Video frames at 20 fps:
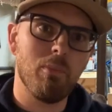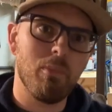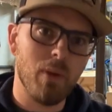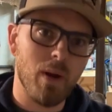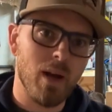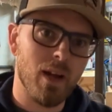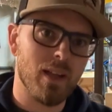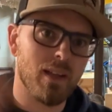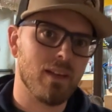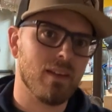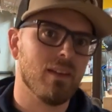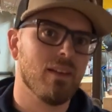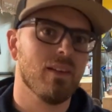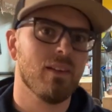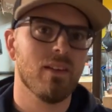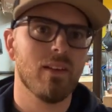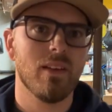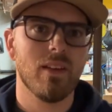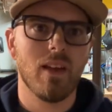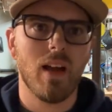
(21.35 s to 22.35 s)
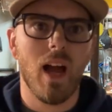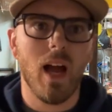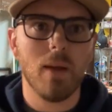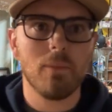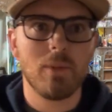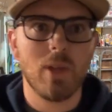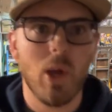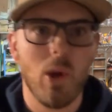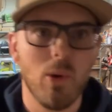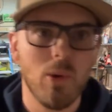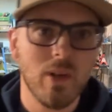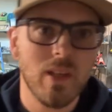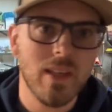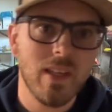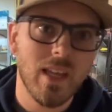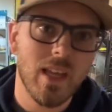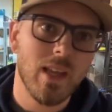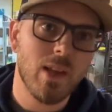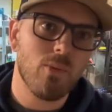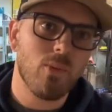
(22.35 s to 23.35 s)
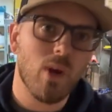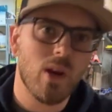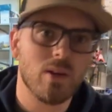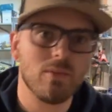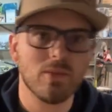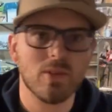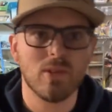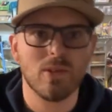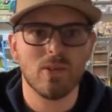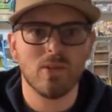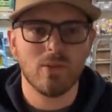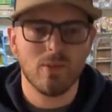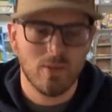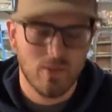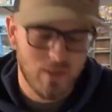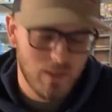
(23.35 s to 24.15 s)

but I'm Cody, and welcome to.